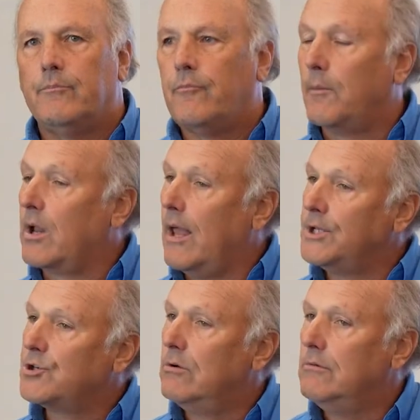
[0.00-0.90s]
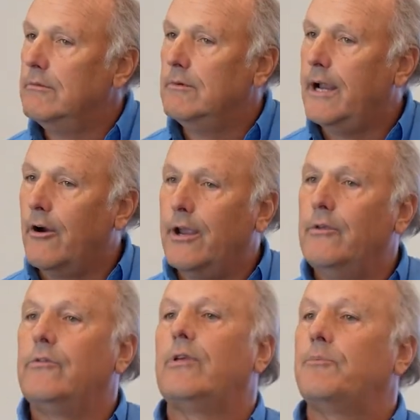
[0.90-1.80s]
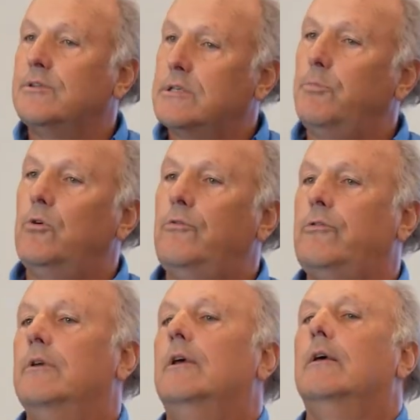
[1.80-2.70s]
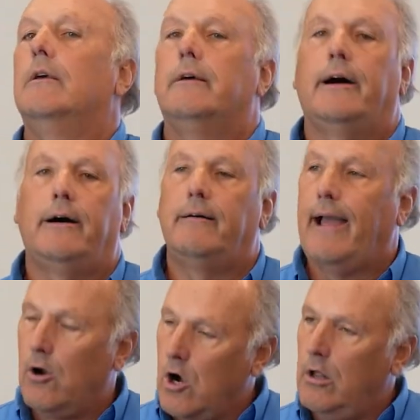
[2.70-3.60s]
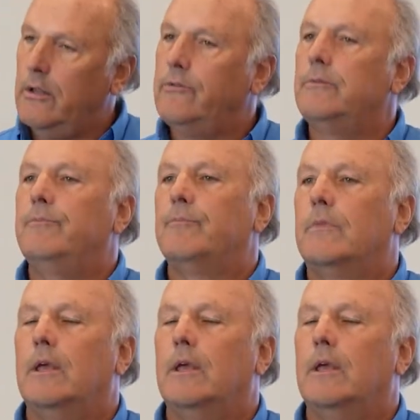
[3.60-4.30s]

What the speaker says: pharmacological areas, substance abuse, alcoholism,